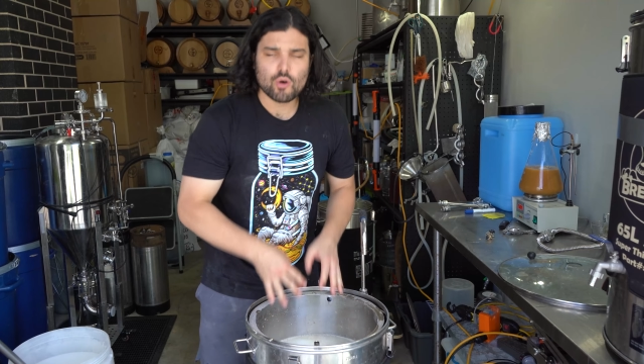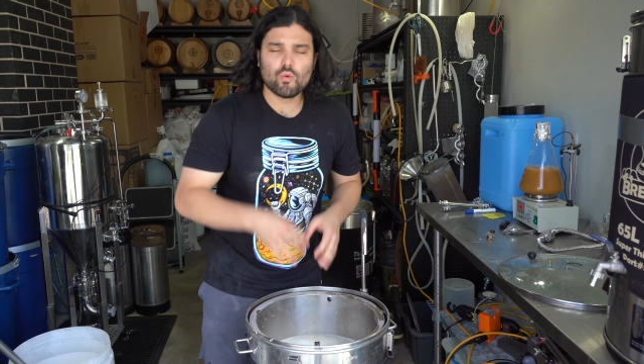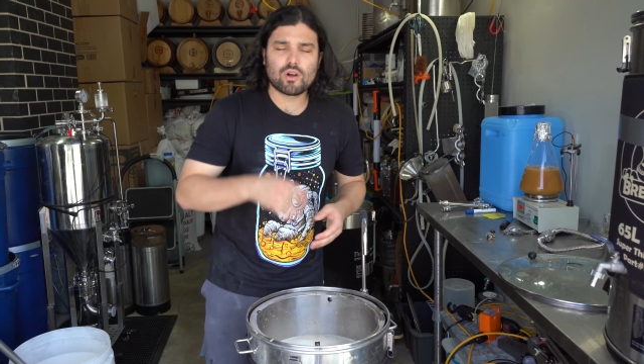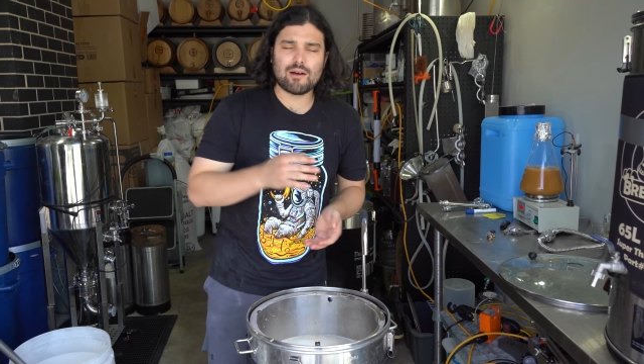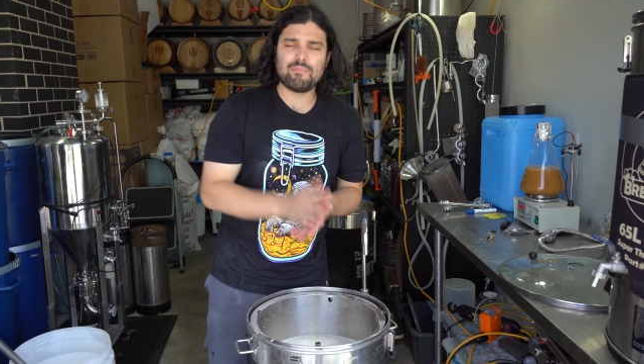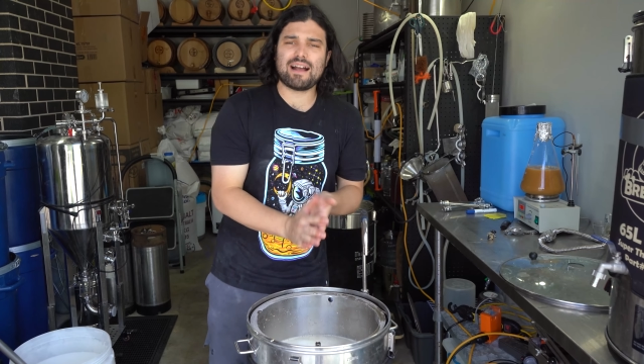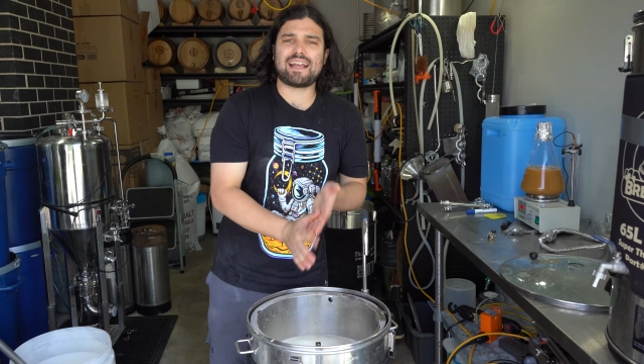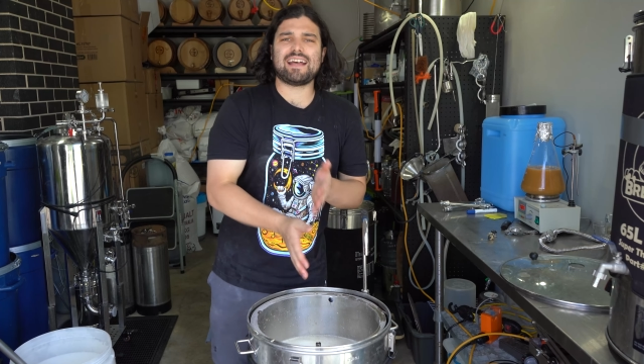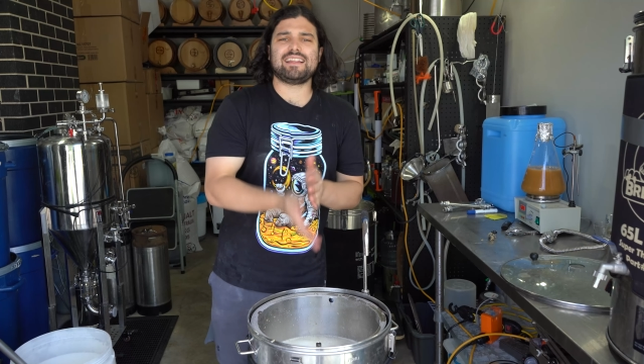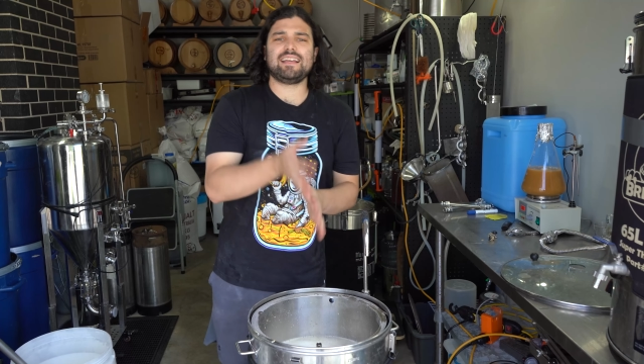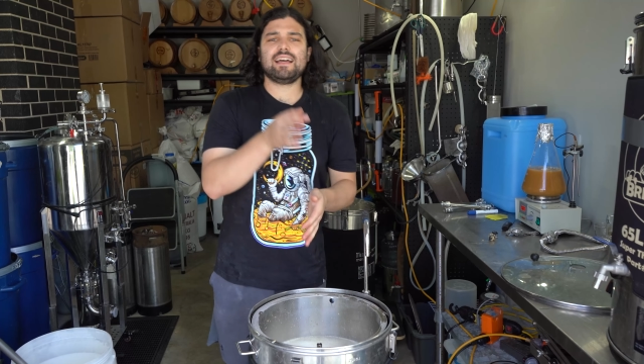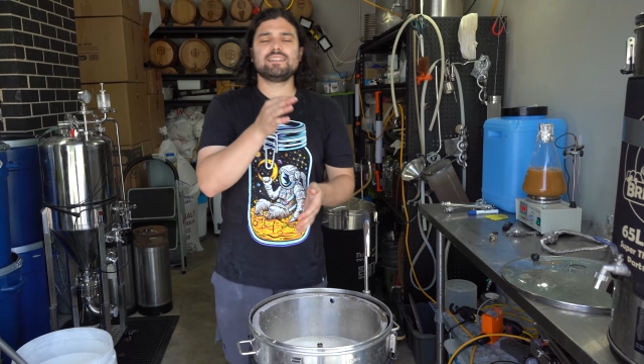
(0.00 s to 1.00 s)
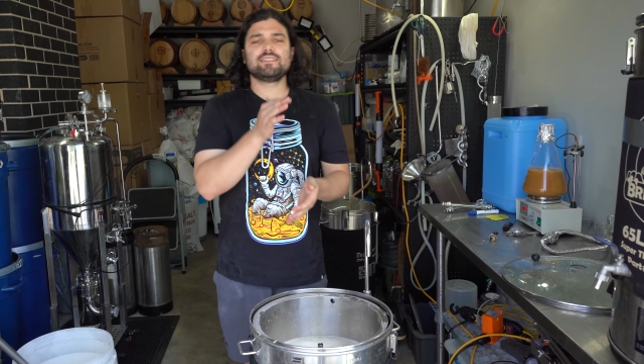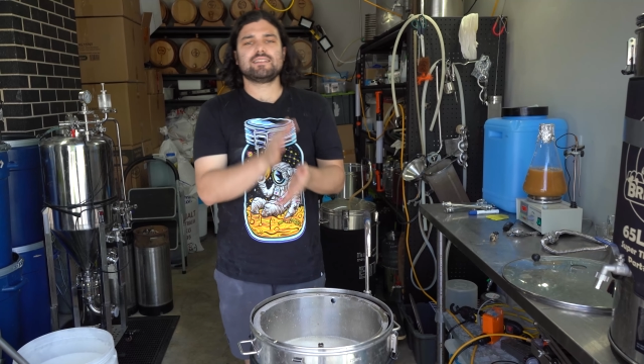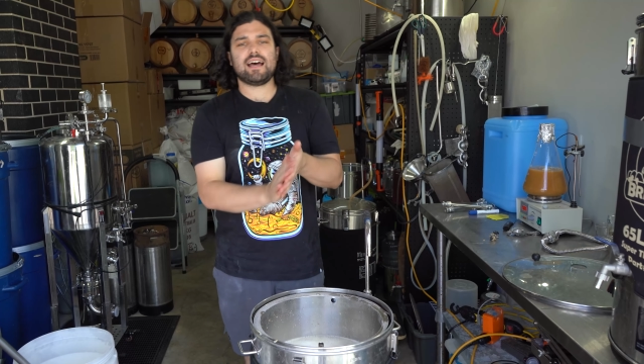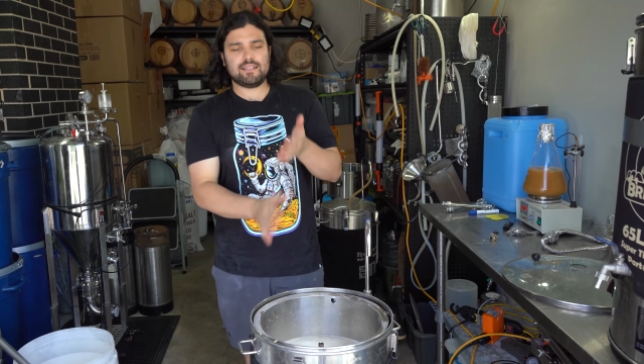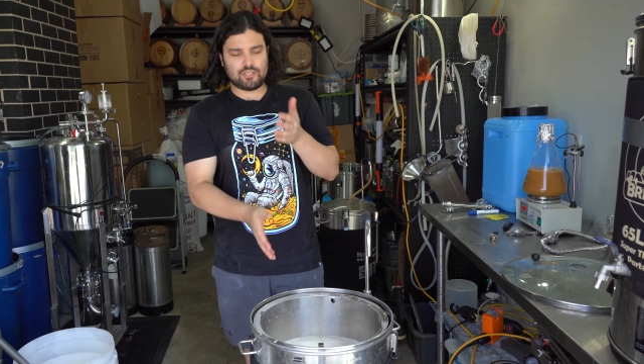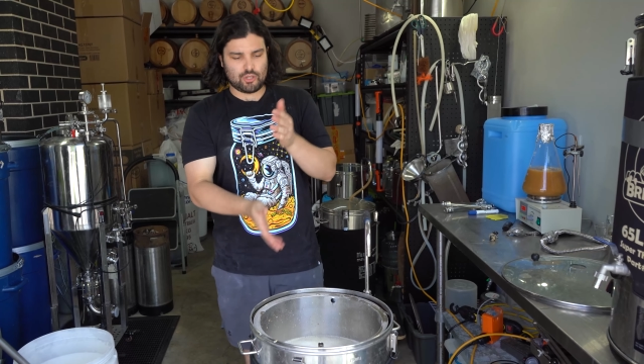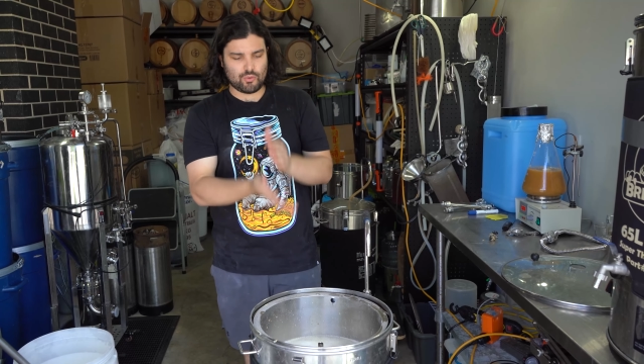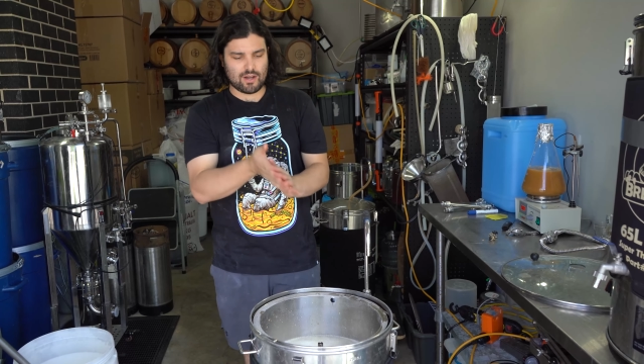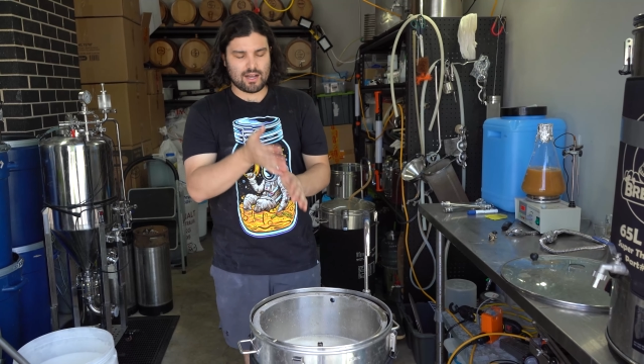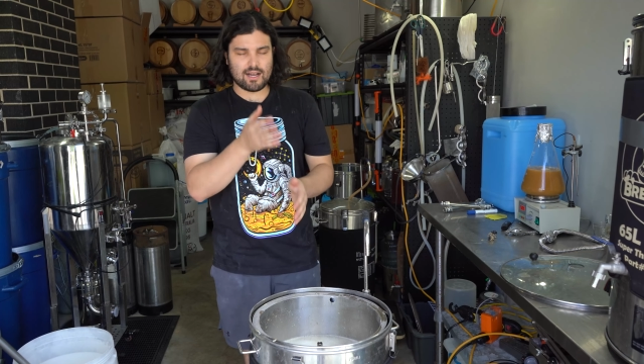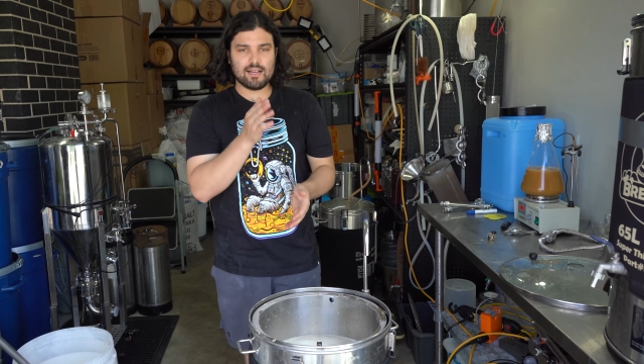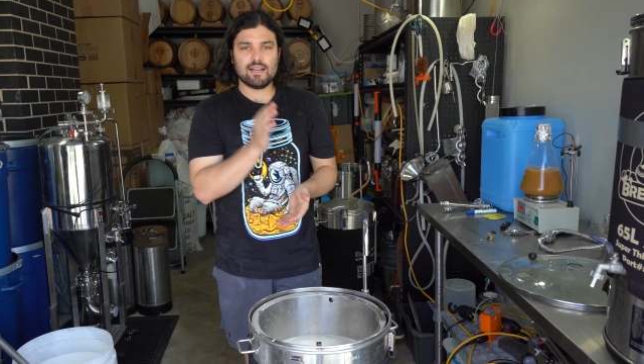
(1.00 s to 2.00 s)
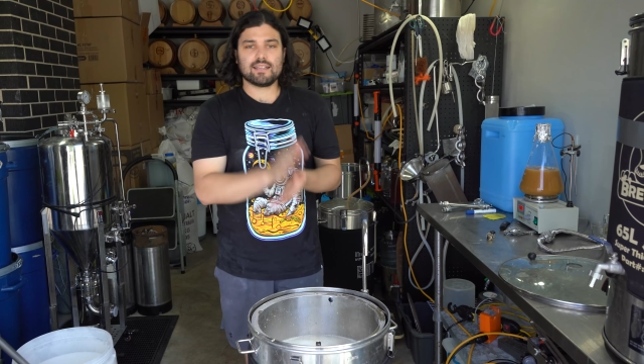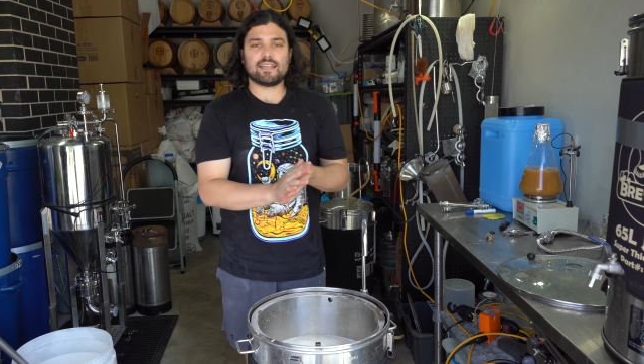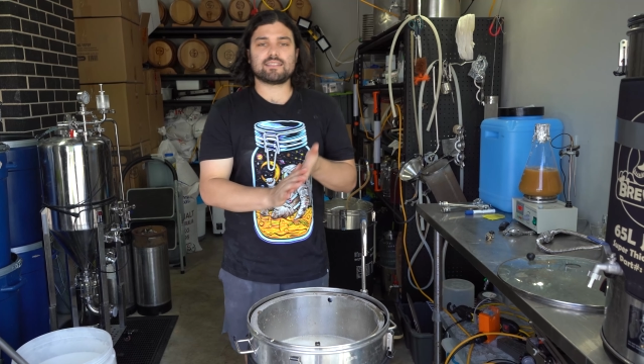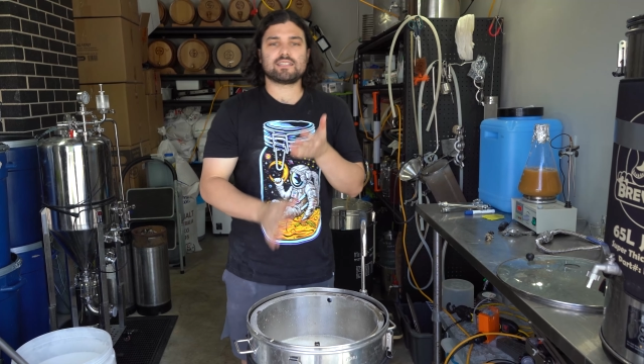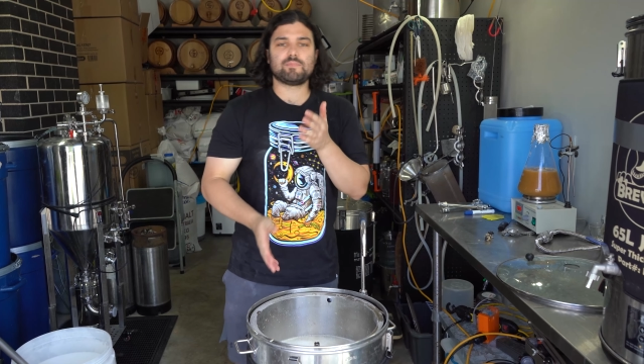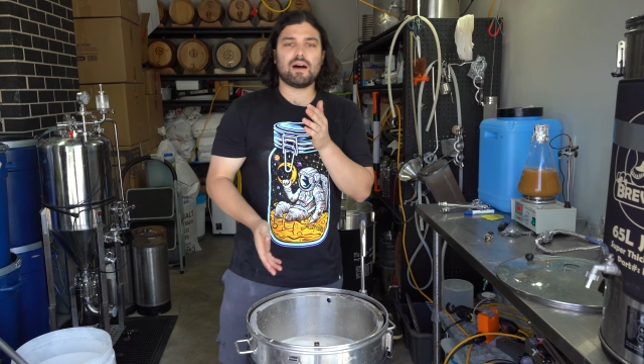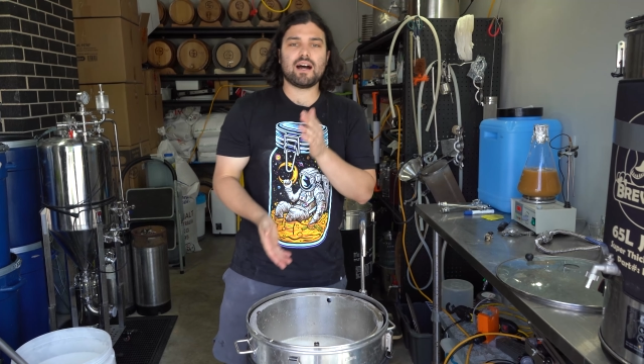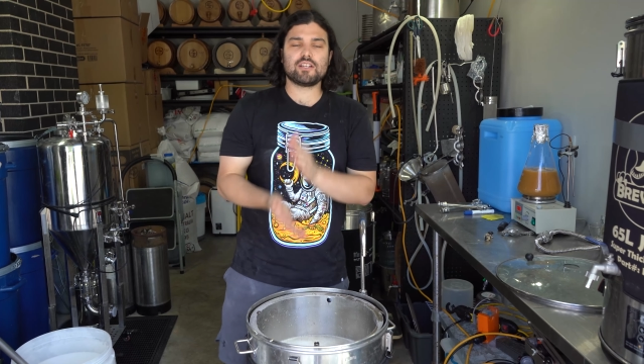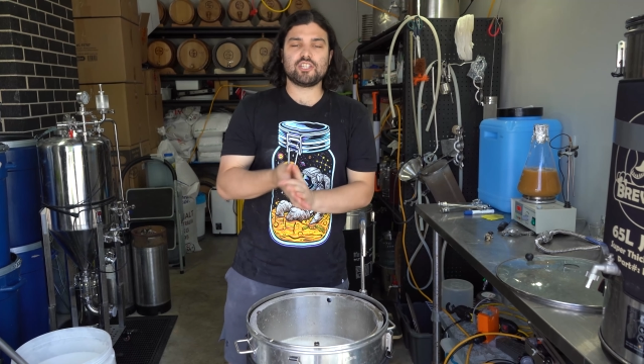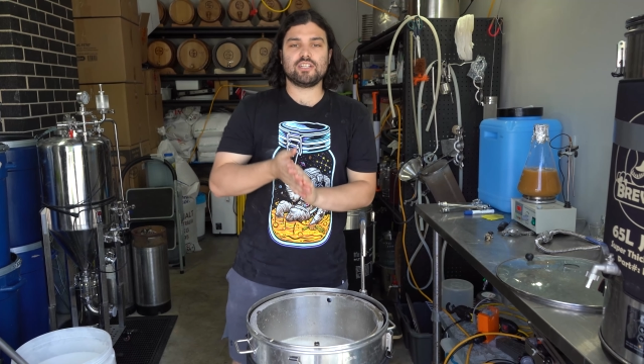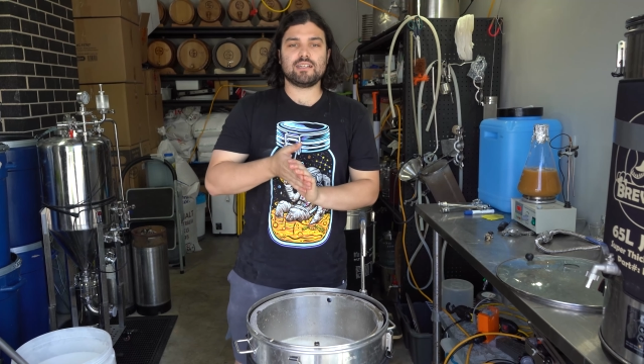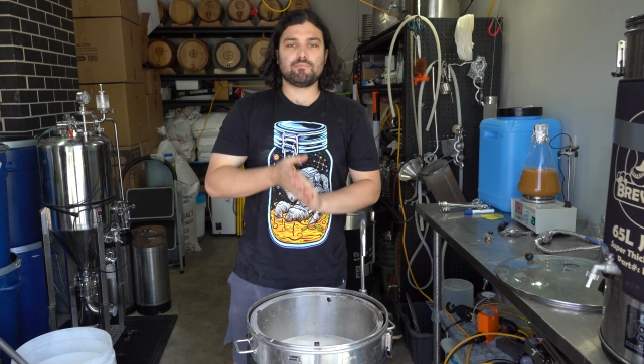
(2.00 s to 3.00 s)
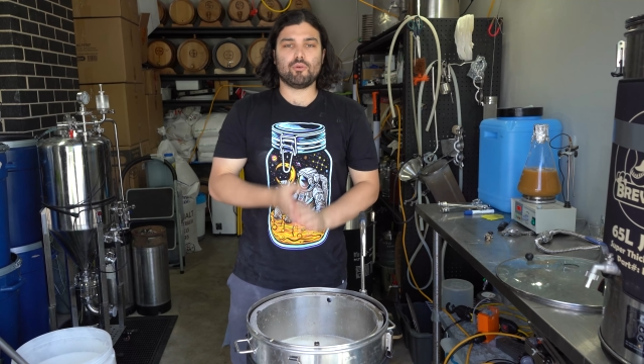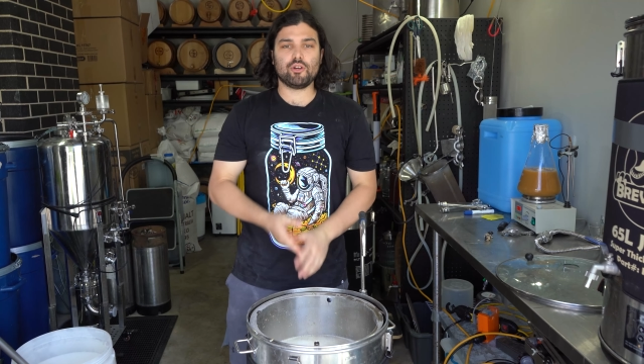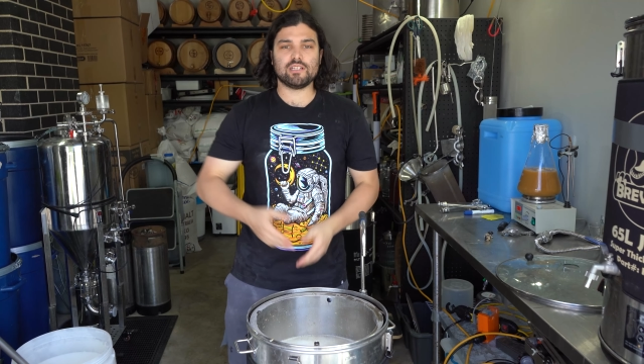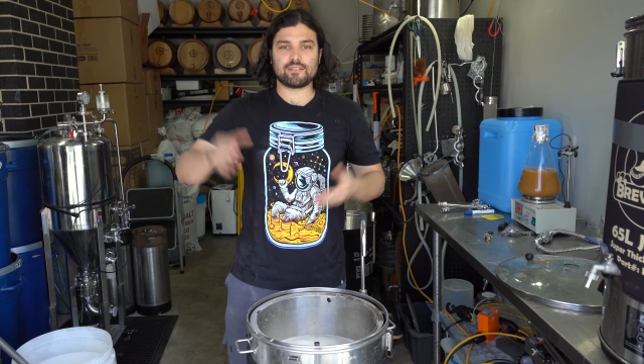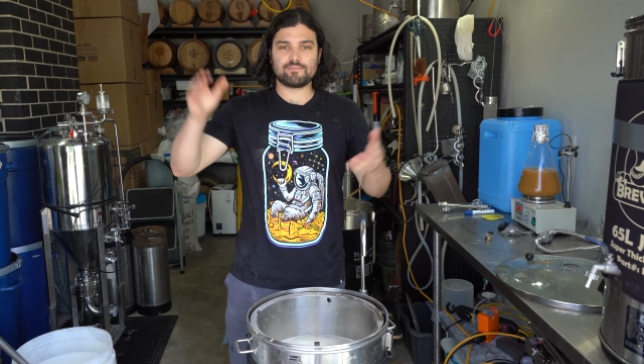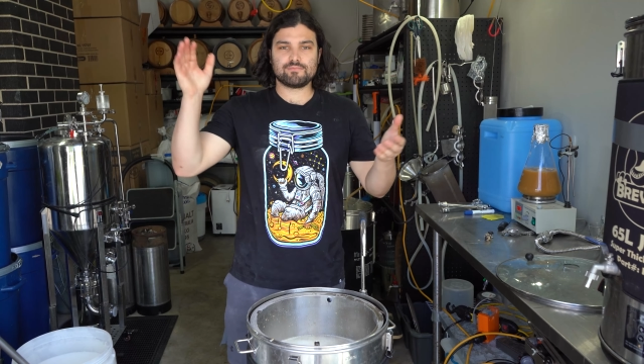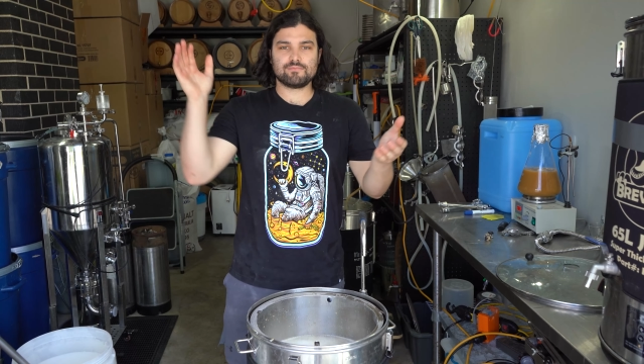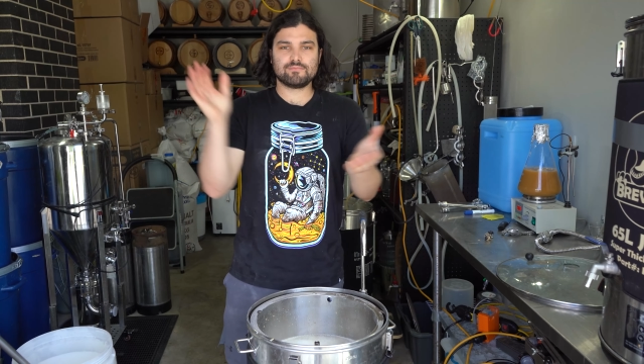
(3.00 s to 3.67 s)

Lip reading: We'll come back at the end of that to get to sparging and then boiling.